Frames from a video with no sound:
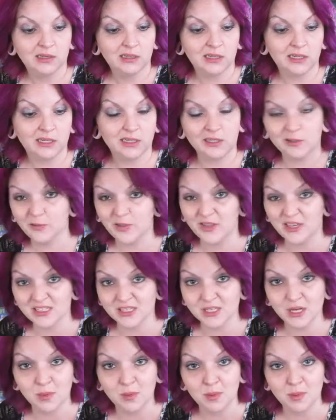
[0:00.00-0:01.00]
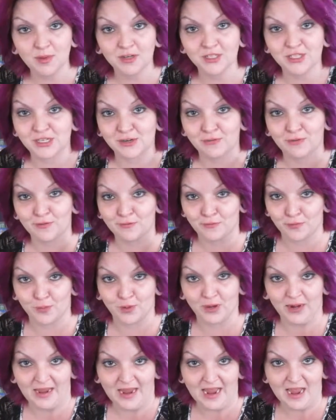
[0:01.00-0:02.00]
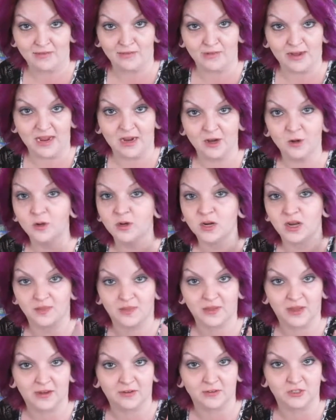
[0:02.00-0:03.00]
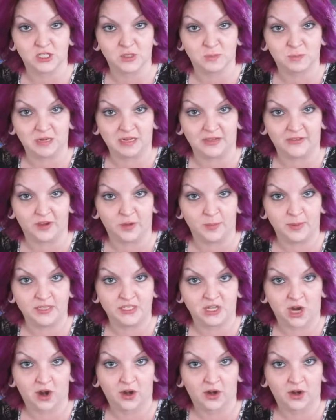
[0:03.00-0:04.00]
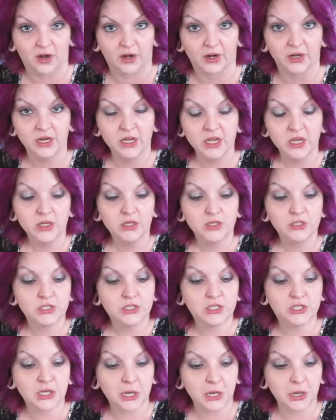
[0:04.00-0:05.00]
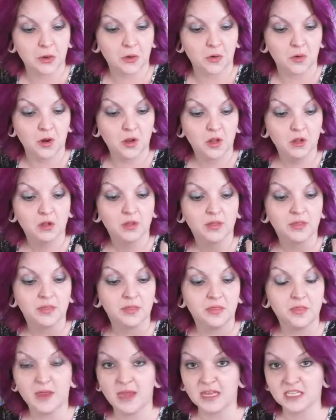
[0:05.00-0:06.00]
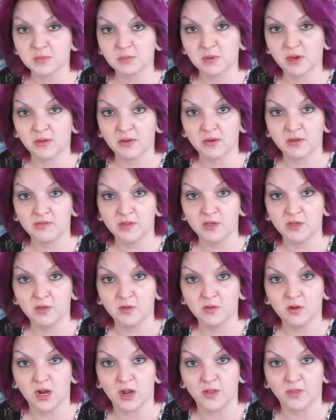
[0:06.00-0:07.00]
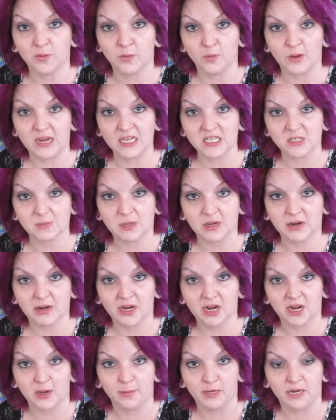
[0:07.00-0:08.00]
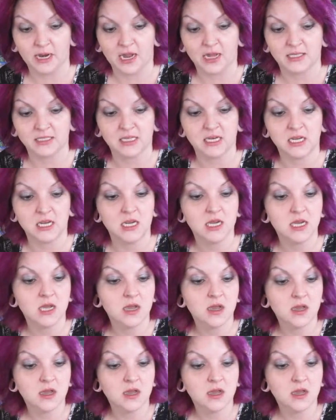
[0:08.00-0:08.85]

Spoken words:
I don't think it's going to be much different from what I have now. I think it'll just be a little bit darker. So, that's my review on the Raspberry Kamakazie.